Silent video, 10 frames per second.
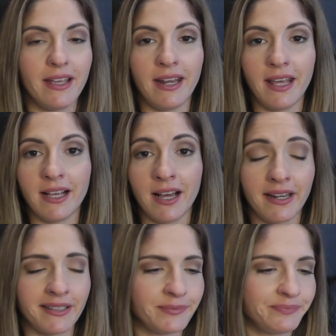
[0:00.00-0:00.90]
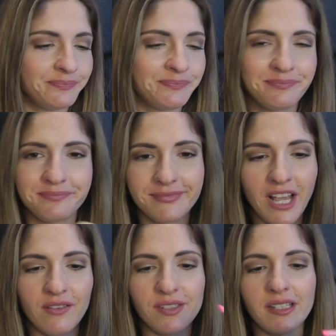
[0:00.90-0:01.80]
And I got it,
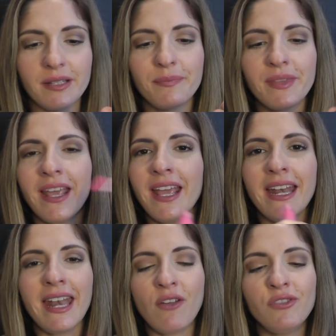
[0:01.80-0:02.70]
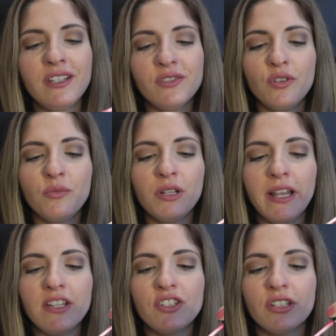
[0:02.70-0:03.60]
obviously. Now this
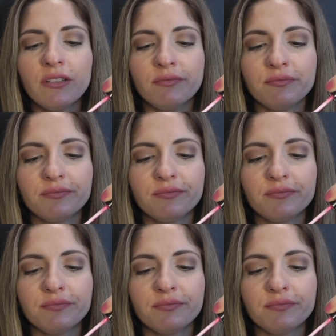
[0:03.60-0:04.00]
formulation,